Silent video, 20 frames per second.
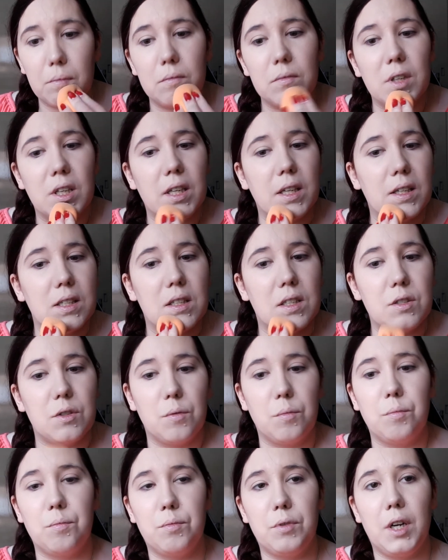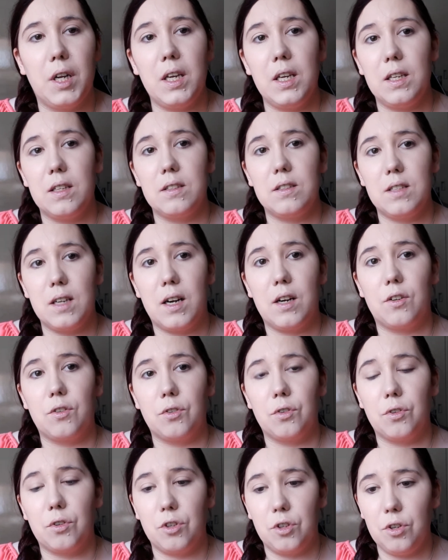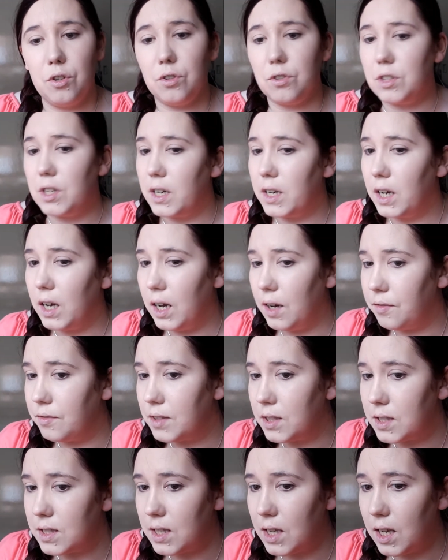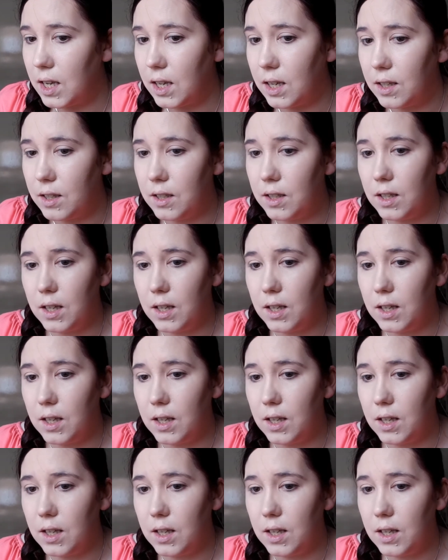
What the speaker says: It is pretty darn good, I have to say.